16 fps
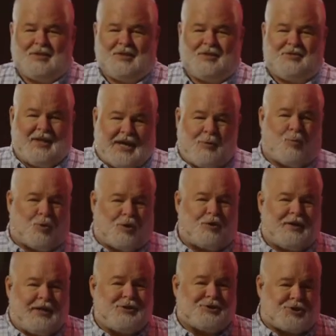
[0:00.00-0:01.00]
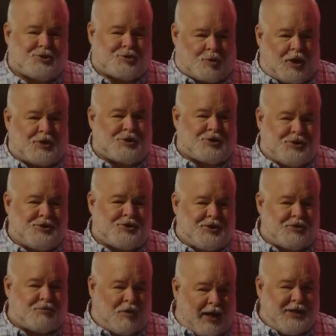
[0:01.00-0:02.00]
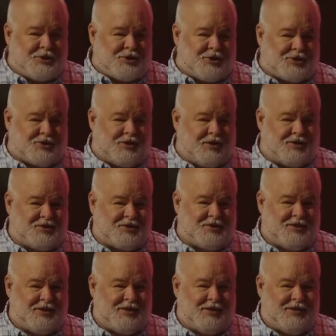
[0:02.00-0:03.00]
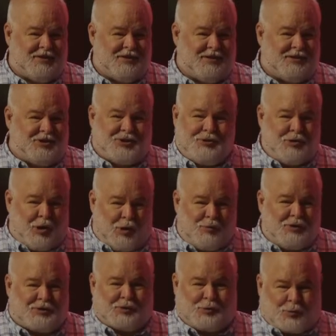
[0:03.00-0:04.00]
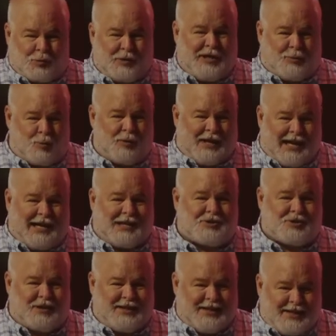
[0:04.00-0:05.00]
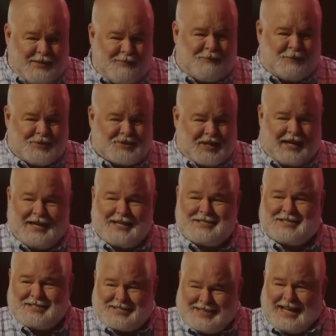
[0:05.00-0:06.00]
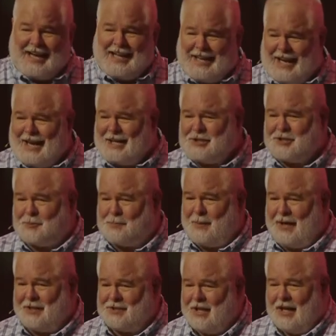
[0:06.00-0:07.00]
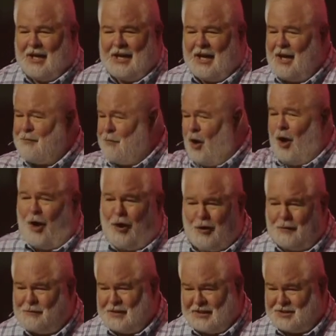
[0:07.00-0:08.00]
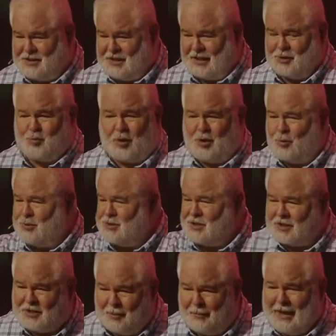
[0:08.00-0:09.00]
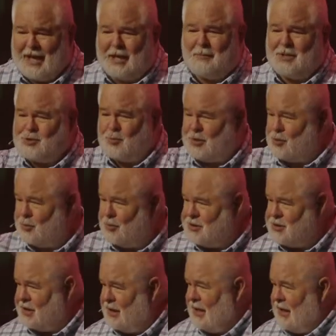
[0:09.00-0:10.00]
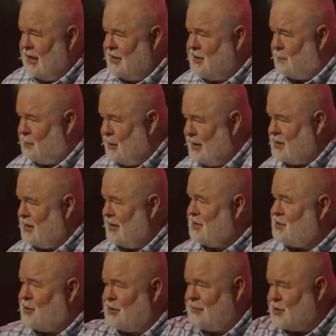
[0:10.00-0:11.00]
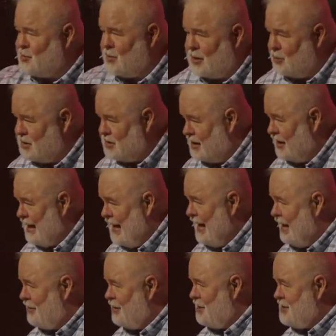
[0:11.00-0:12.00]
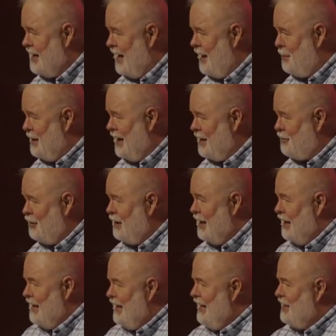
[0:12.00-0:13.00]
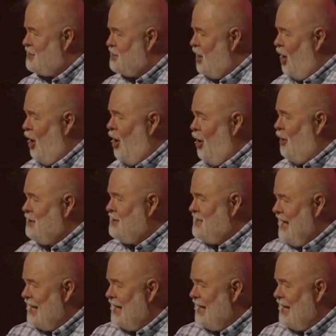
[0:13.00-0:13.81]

They were instructions in righteousness. Did you know that the Greek word actually emphasizes that aspect of all of these things, whether it was the commandments, whether it was the priestly service, whether it was the layout of the tabernacle? It's all